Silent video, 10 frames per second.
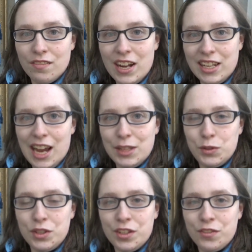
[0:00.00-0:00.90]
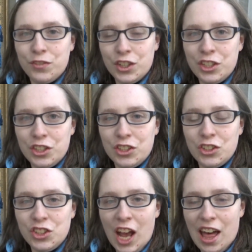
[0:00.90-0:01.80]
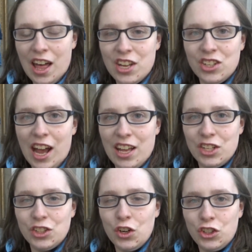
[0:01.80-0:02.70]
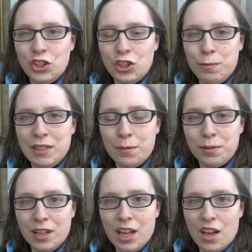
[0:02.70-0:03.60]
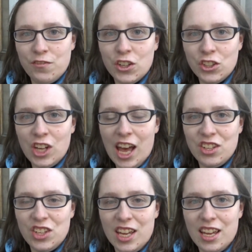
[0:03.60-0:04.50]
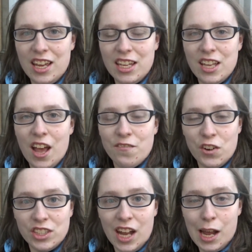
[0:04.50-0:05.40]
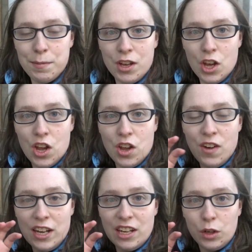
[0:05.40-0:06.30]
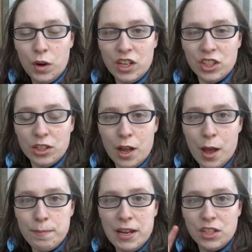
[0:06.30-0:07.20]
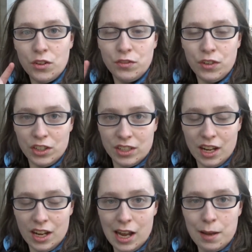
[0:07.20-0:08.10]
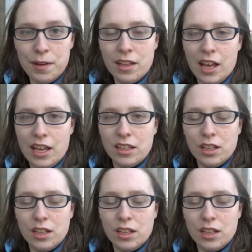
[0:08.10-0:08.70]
Right guys, we're doing the first challenge at the Scottish YouTube meetup. The first challenge is first time. You write down a question based on first time, like